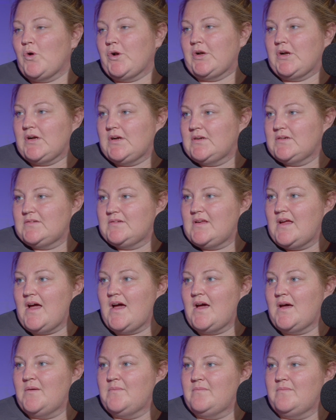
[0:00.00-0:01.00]
order. Mm-hmm.
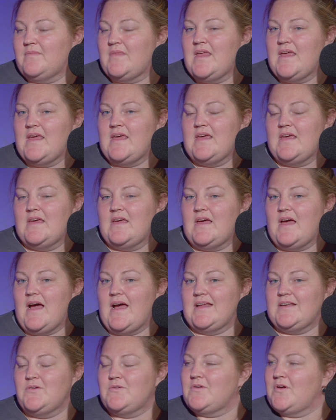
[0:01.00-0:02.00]
Um,
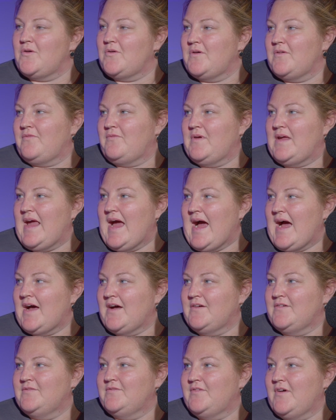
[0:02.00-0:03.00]
I don't know if we
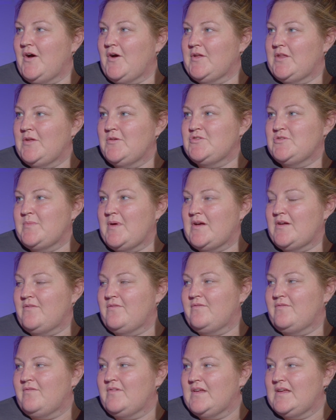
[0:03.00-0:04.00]
have a huge amount
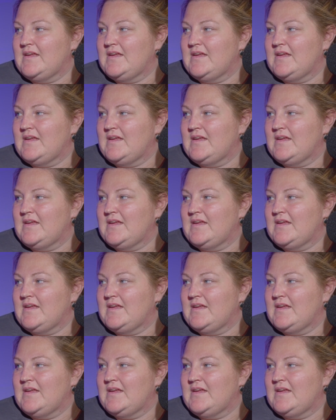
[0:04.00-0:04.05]
of